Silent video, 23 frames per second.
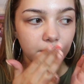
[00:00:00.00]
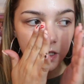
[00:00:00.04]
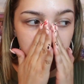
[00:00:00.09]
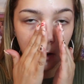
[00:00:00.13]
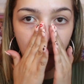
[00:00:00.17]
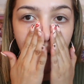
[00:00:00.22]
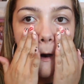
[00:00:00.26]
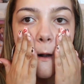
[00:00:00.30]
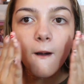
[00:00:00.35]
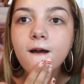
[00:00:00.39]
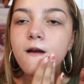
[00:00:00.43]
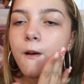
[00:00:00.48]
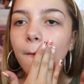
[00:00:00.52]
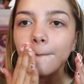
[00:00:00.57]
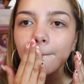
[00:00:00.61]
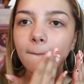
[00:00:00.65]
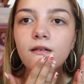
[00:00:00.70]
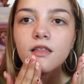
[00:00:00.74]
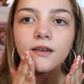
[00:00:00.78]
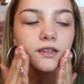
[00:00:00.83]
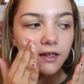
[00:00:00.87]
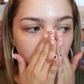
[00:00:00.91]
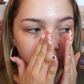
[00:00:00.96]
I hope you
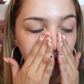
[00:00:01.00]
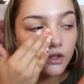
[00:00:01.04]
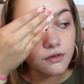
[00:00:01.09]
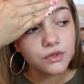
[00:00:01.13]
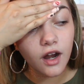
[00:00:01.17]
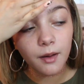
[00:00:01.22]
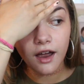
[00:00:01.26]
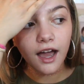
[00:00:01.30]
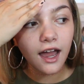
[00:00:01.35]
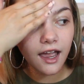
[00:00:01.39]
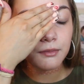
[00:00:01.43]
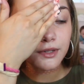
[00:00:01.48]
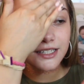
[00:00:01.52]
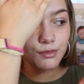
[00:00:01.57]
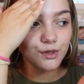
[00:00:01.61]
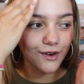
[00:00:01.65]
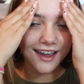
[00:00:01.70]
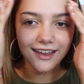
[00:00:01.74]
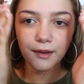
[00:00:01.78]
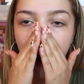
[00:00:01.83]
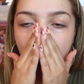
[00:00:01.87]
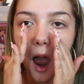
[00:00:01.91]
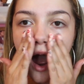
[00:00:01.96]
guys have been liking the
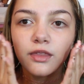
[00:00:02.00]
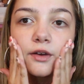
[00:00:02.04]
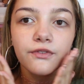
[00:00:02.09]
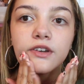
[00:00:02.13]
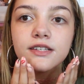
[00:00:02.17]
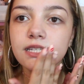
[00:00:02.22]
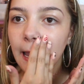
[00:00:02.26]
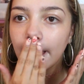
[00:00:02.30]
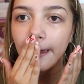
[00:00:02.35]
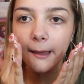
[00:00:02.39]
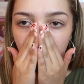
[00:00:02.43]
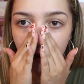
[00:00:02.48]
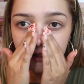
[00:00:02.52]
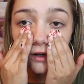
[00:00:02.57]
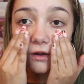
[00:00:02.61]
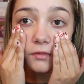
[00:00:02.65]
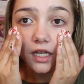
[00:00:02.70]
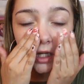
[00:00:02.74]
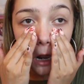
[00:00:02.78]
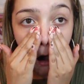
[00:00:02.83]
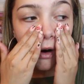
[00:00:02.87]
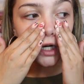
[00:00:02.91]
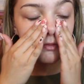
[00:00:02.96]
types of videos I'm
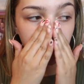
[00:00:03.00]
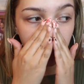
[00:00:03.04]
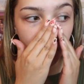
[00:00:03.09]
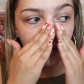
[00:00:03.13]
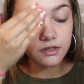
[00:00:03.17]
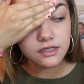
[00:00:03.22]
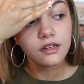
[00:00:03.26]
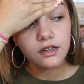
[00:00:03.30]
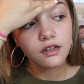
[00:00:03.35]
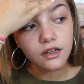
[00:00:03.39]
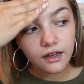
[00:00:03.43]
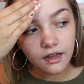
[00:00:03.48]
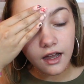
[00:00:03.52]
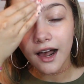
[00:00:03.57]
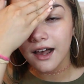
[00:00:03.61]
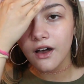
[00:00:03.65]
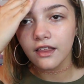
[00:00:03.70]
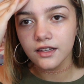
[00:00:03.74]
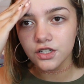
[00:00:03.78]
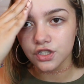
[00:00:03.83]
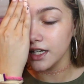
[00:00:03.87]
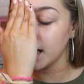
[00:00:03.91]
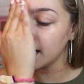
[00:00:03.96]
producing right
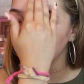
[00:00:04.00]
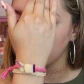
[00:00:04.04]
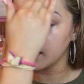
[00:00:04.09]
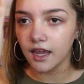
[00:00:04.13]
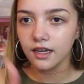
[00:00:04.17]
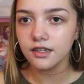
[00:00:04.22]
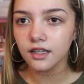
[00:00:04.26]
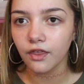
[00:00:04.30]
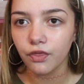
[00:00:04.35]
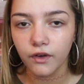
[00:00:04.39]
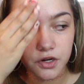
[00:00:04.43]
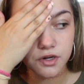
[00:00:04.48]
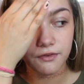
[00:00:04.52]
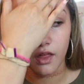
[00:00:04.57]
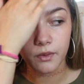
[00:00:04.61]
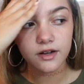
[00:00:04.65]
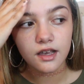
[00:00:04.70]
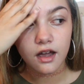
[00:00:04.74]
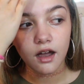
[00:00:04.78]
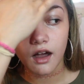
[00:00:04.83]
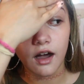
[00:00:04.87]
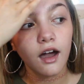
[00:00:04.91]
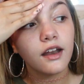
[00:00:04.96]
now. They're not all
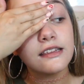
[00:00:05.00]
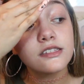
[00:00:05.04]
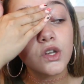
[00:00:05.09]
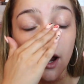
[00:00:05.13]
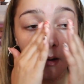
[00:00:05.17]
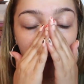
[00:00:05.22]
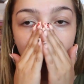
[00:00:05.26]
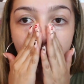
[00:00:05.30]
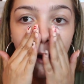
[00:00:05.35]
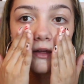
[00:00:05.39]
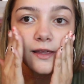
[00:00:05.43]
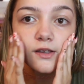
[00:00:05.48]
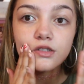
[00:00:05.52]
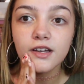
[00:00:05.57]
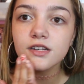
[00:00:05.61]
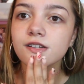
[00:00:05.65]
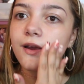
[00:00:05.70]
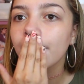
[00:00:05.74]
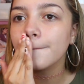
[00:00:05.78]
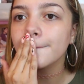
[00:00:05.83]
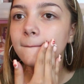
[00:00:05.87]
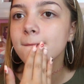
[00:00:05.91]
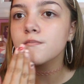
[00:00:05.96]
makeup if you have seen my
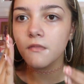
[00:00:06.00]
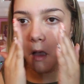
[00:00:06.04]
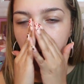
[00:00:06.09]
channel.